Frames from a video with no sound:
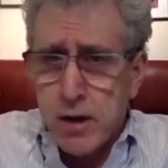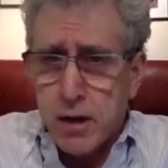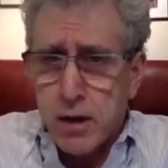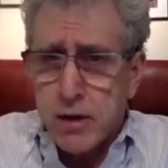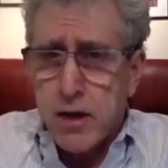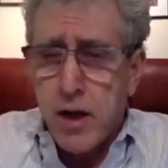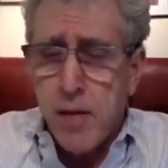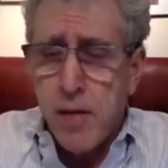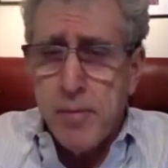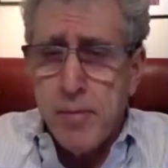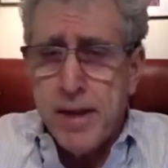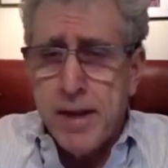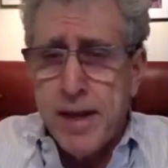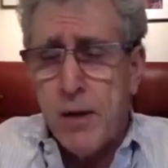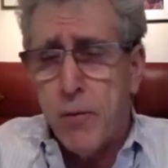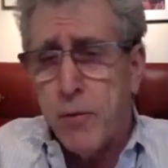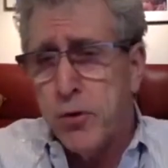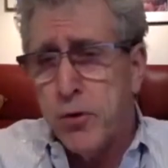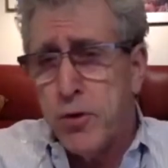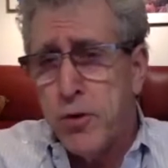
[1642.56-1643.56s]
company,
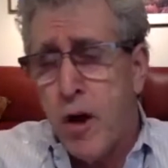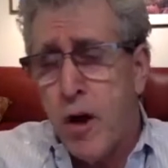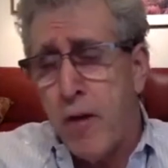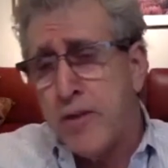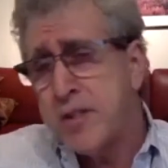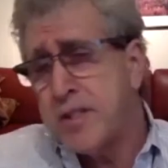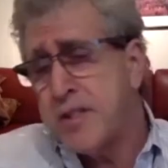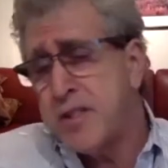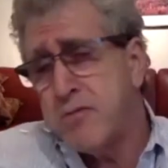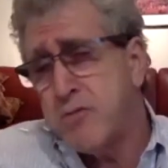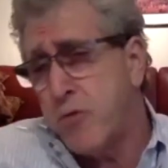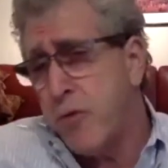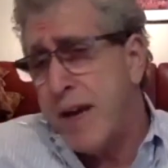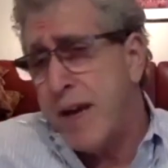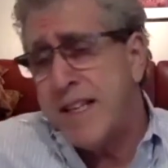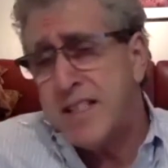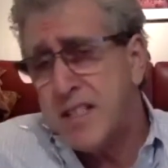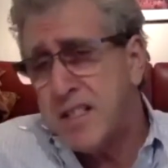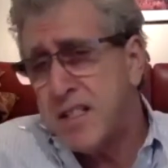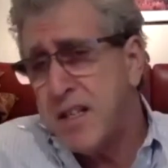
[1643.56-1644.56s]
and we're doing all this
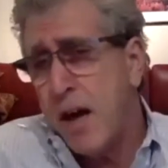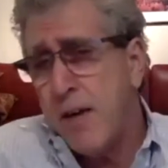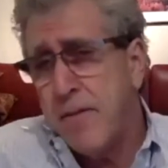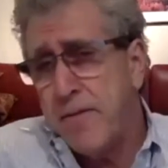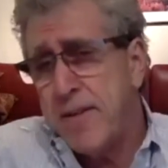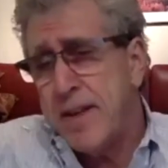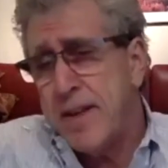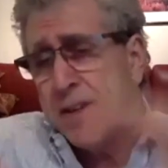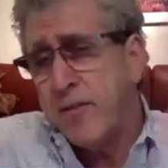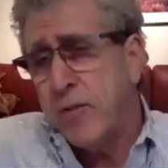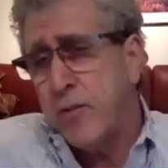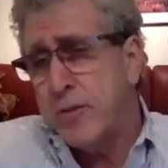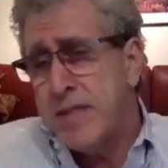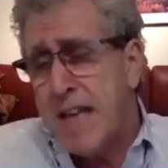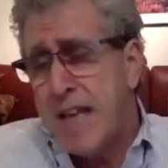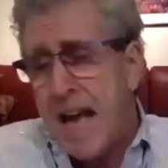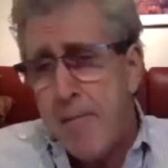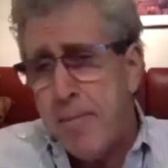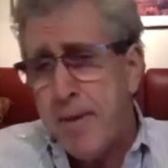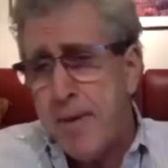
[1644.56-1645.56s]
great stuff, and everyone's
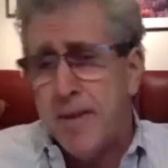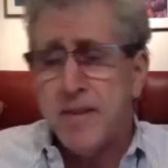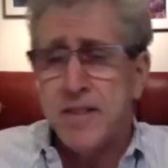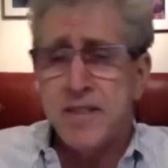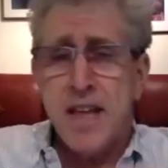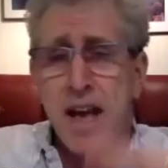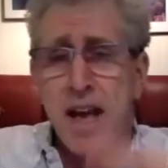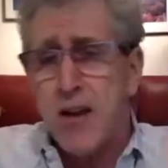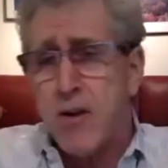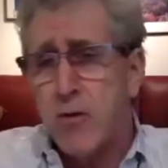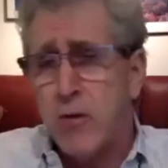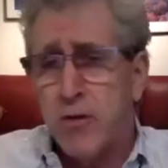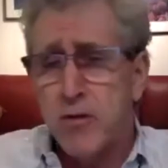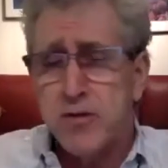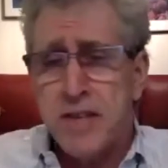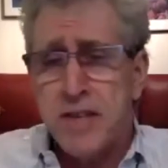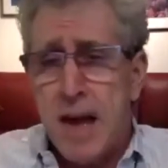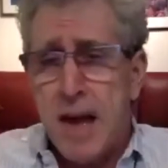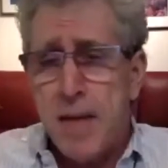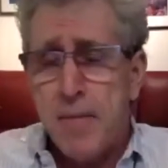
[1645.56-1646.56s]
happy. The
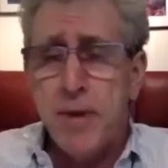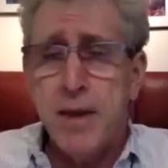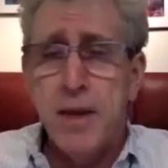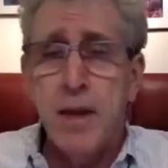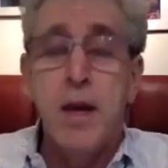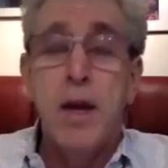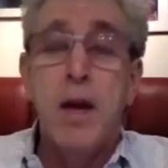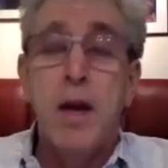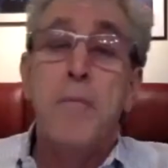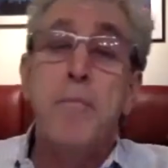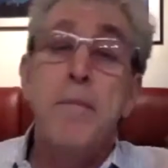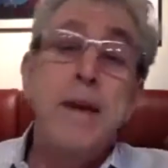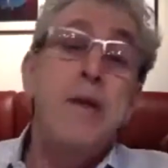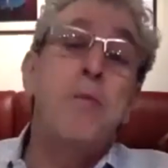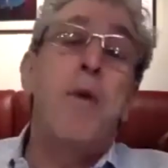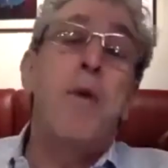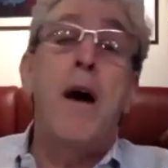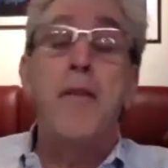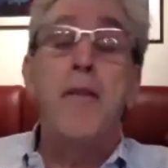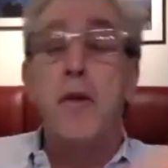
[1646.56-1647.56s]
stockholders are happy.
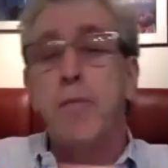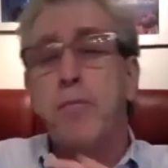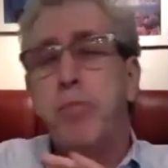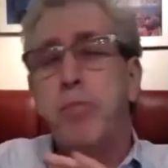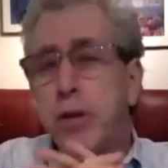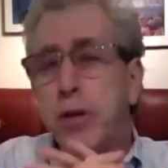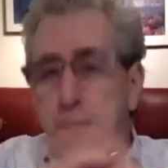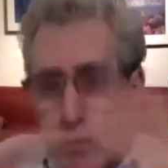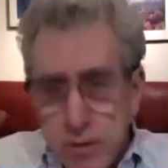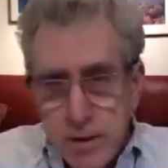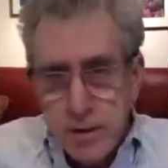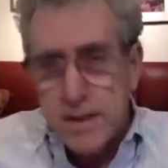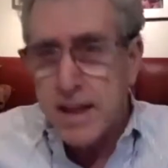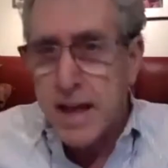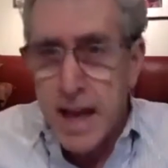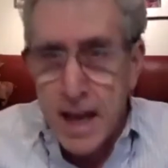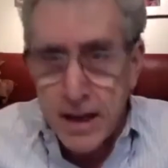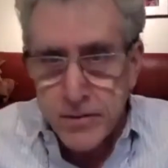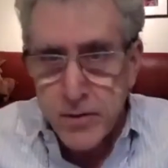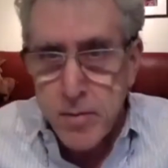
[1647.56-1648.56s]
Meanwhile, they're polluting
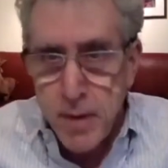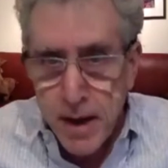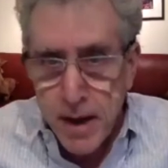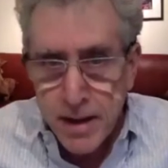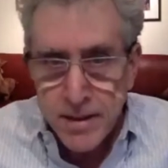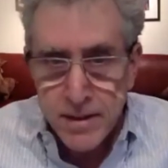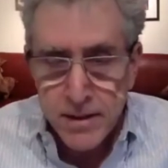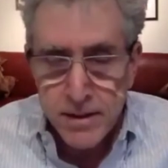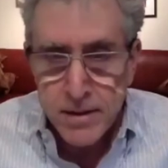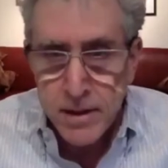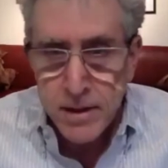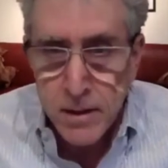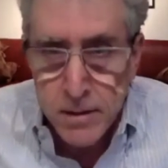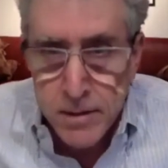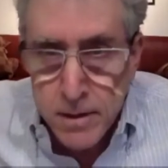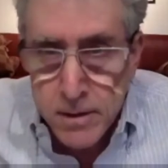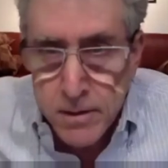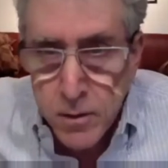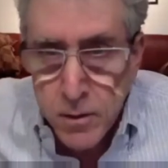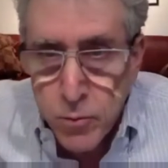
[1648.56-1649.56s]

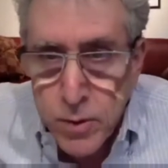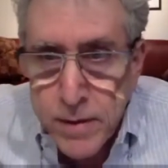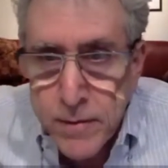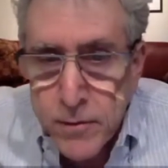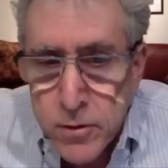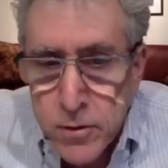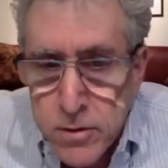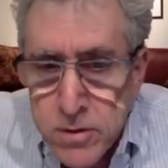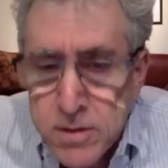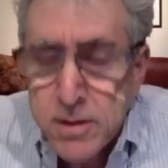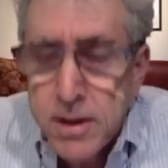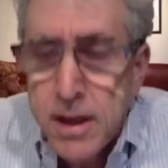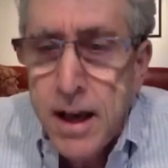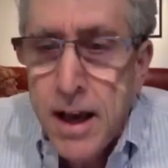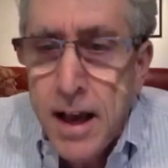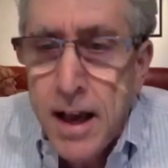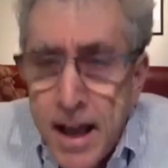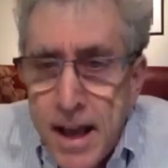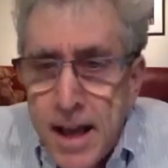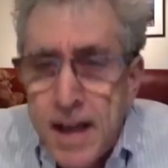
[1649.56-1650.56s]
the rivers,
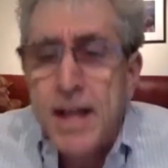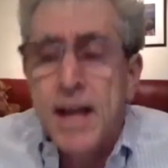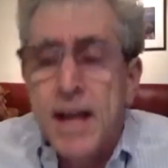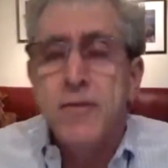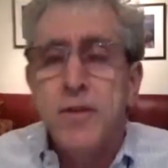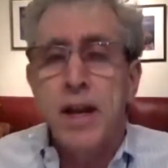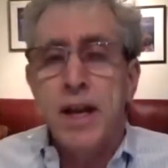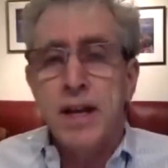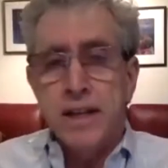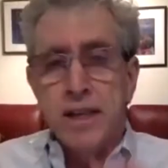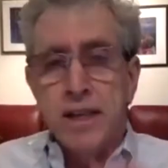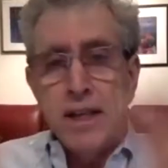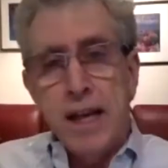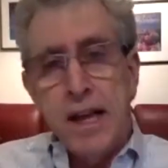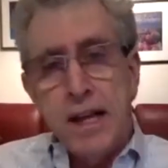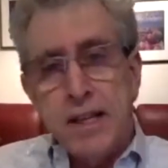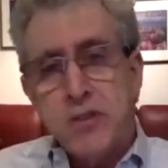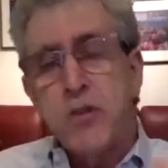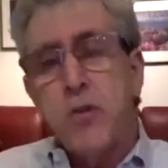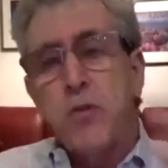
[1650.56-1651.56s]
and
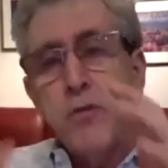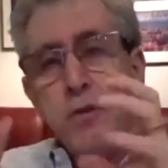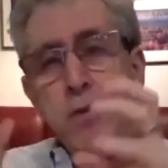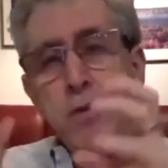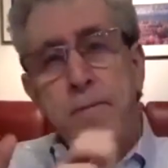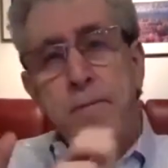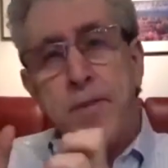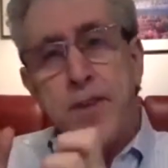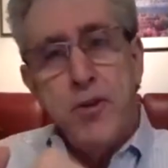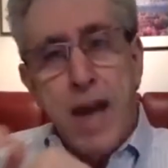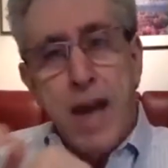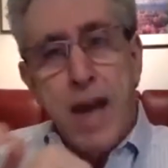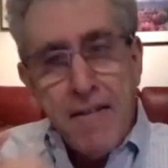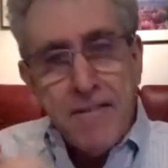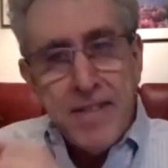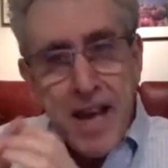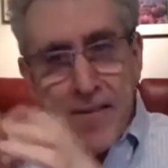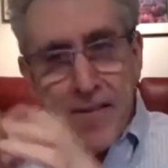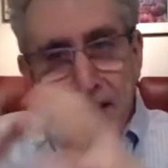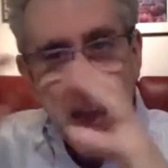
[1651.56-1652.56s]
so you have
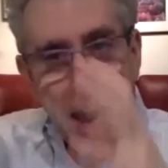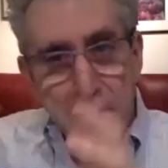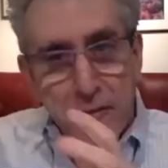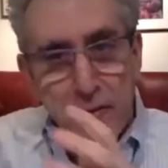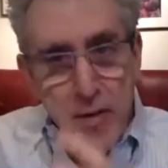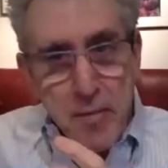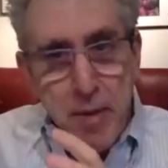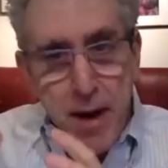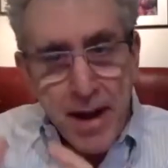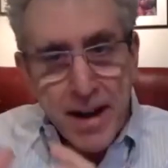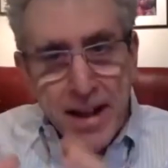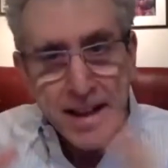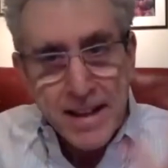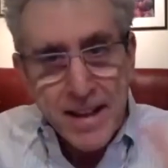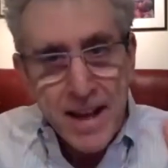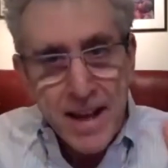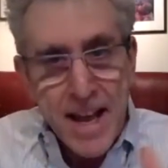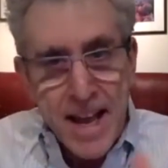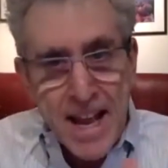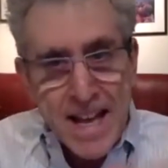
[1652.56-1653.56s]
to have everybody
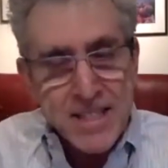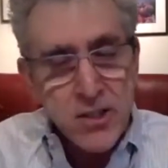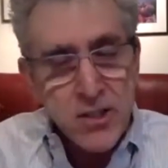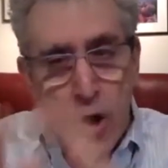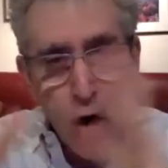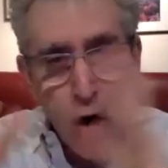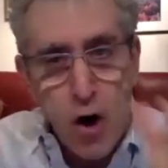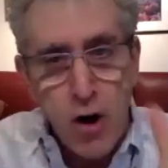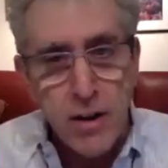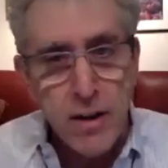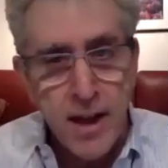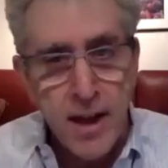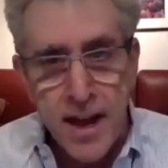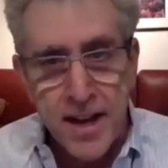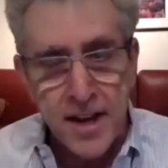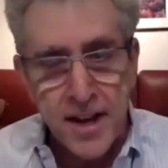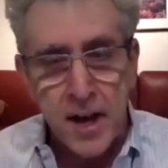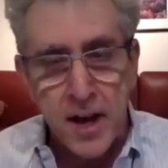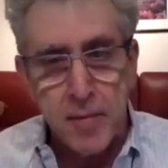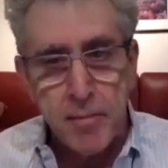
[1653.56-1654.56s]
it has to all
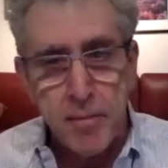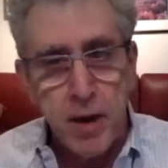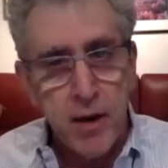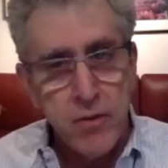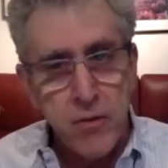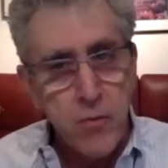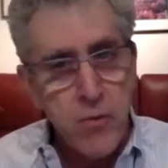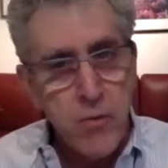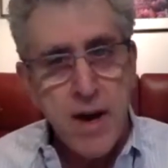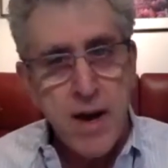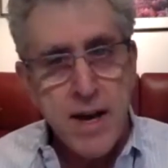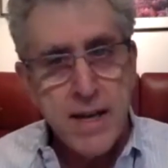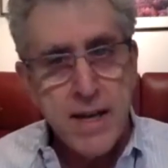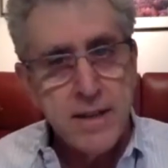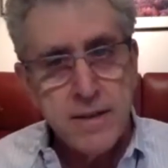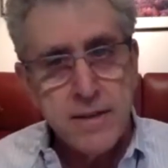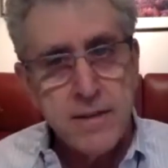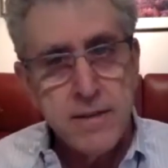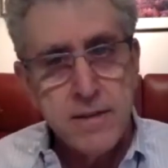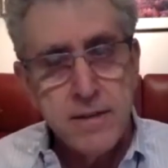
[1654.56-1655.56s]
line up.
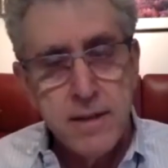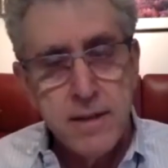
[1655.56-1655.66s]
Otherwise,